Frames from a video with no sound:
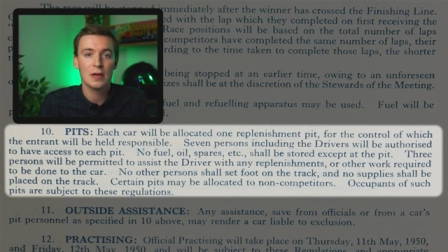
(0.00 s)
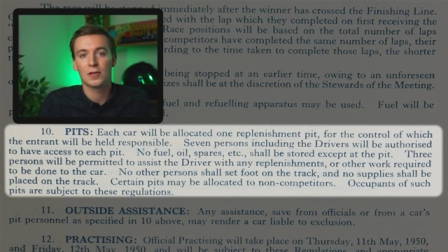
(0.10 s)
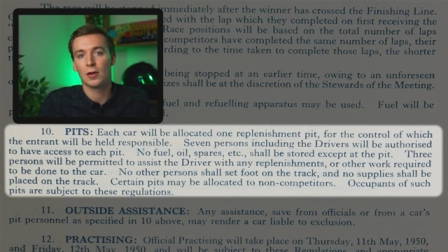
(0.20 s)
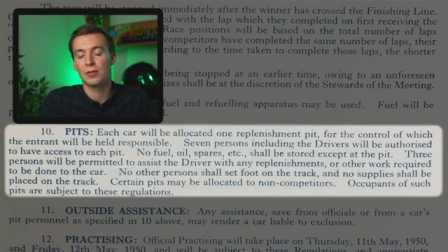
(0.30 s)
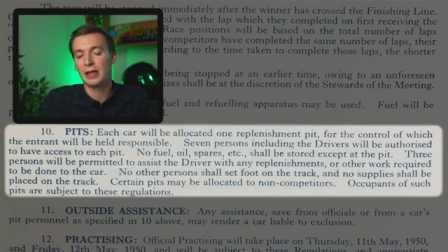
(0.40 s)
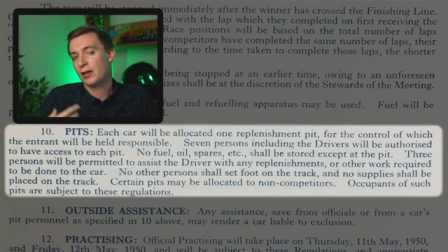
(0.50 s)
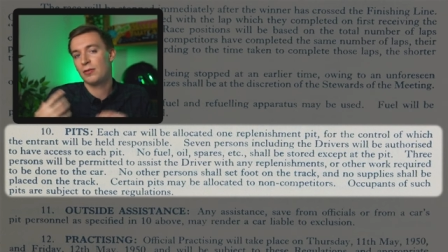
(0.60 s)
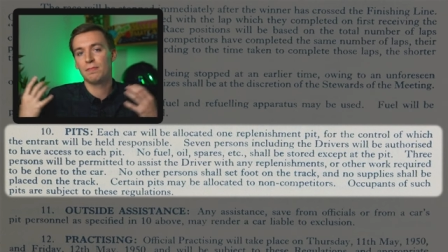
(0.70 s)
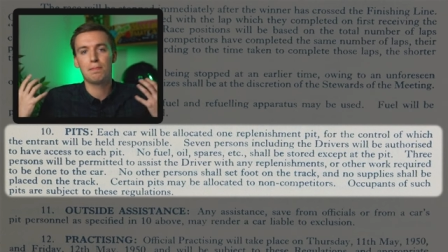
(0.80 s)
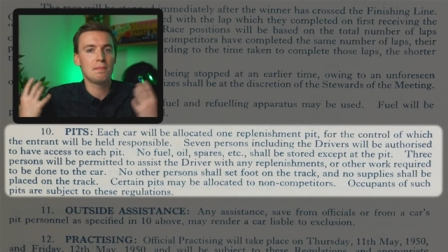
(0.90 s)
So they
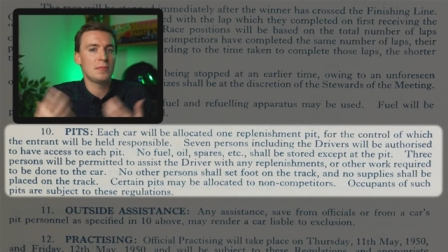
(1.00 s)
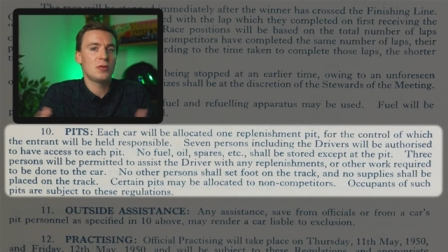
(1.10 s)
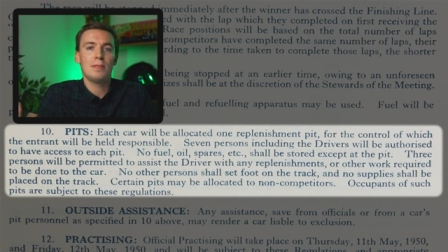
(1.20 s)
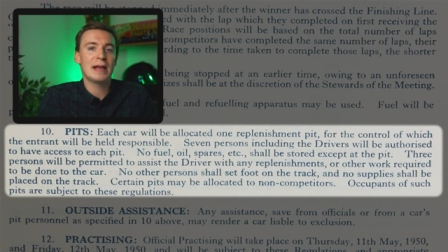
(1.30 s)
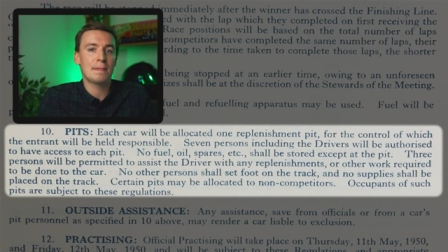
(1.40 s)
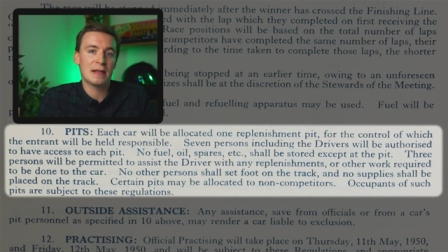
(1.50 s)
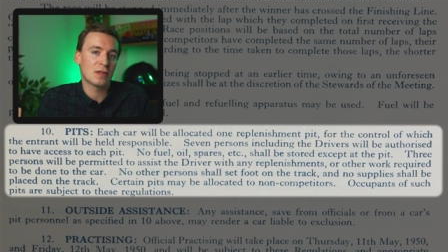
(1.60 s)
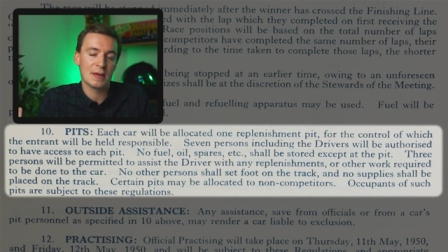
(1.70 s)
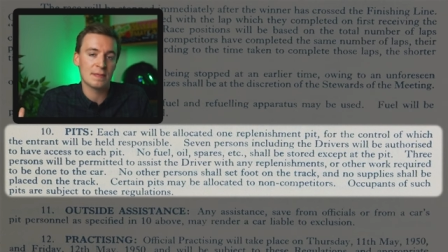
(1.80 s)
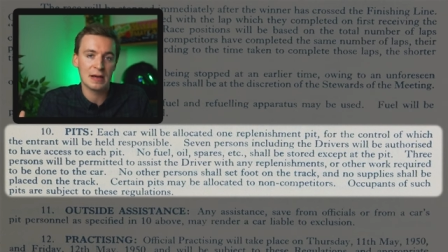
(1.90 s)
could they make a pit
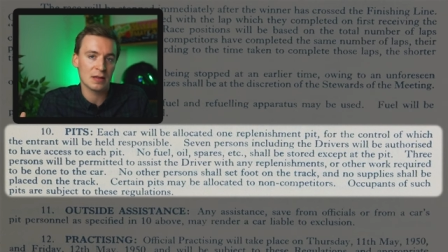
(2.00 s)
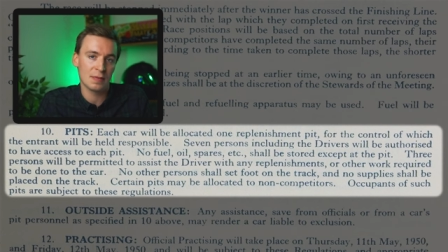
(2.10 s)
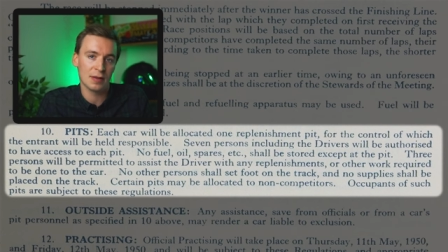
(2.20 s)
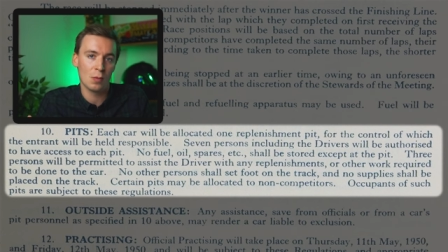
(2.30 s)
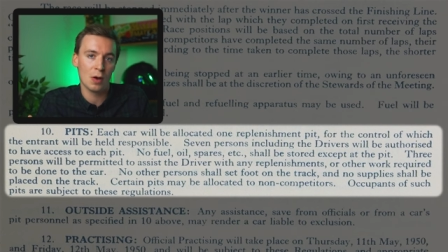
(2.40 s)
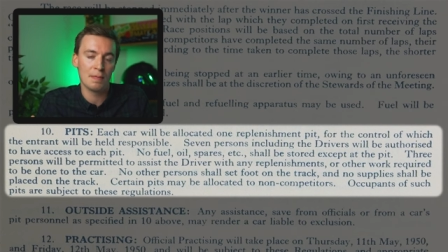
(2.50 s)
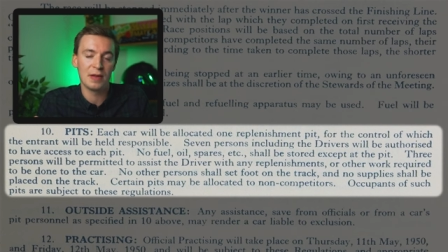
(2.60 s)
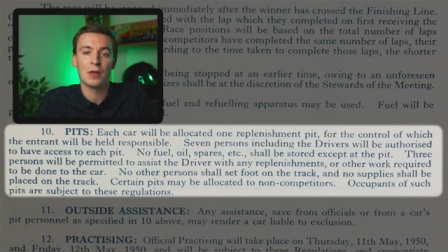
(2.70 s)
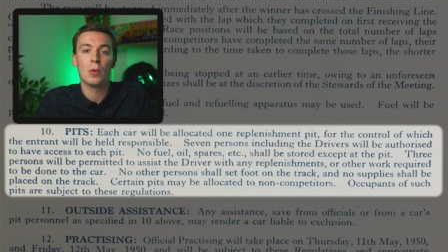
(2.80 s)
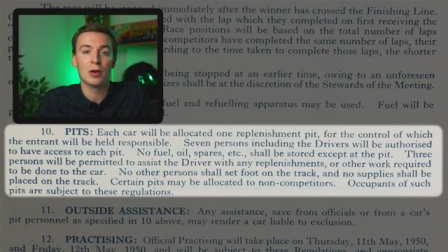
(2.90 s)
stop as many times as they want, but
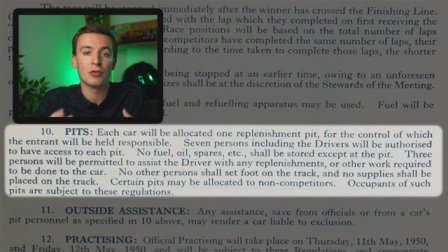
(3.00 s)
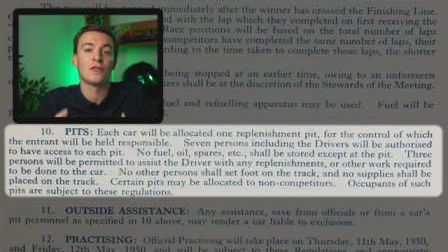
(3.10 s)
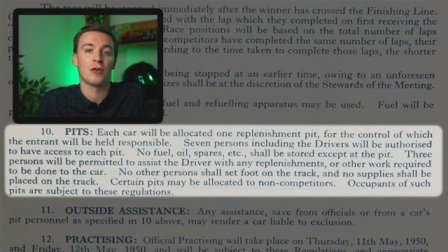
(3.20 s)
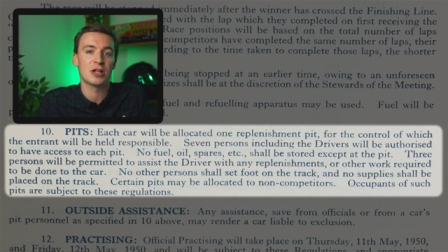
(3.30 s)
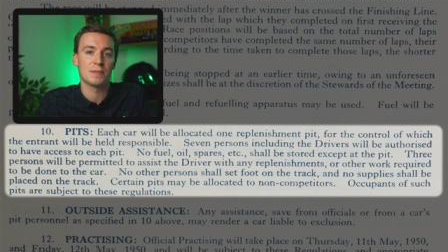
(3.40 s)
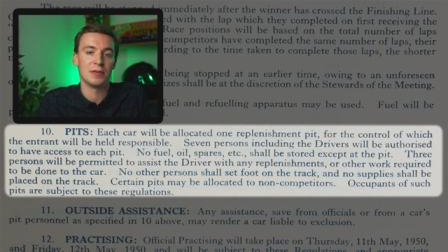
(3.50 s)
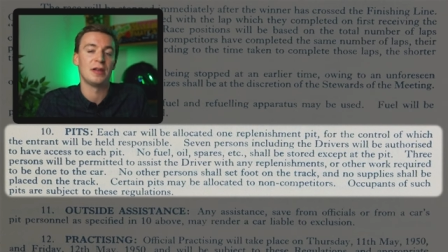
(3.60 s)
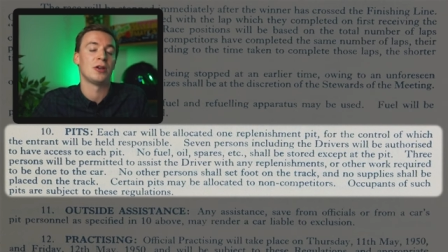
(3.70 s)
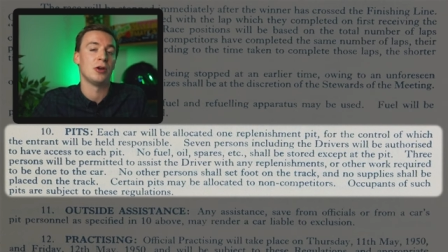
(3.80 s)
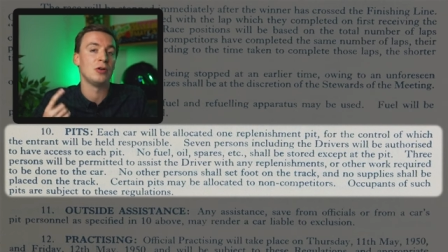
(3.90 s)
if they want a refreshment,
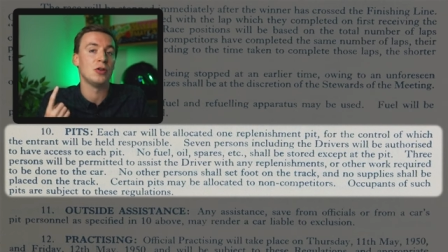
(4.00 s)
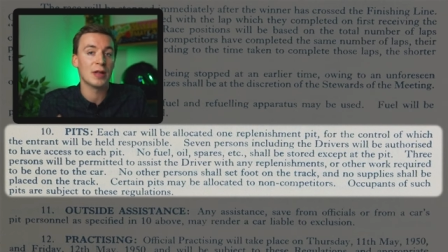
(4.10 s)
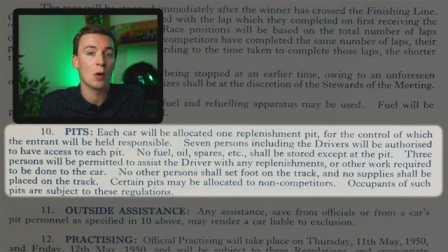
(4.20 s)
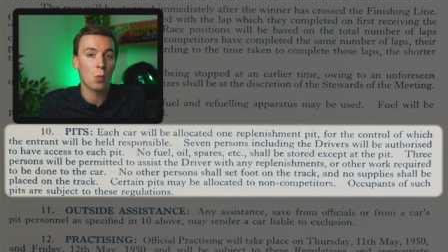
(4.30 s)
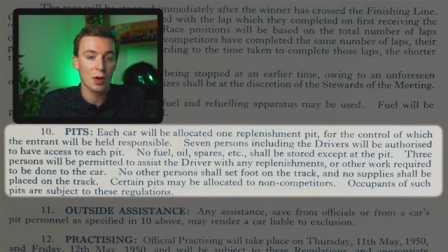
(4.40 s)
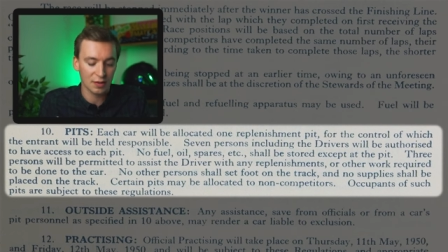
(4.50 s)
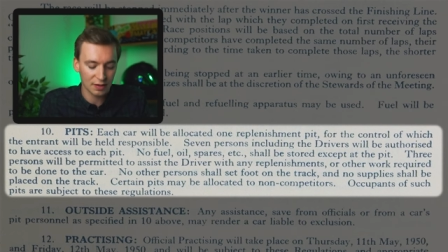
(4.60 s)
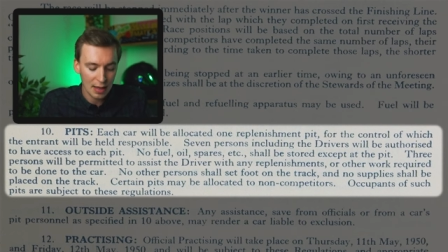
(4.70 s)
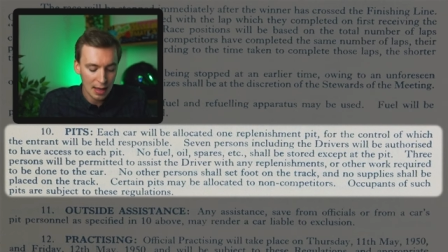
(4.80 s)
they can only do that once.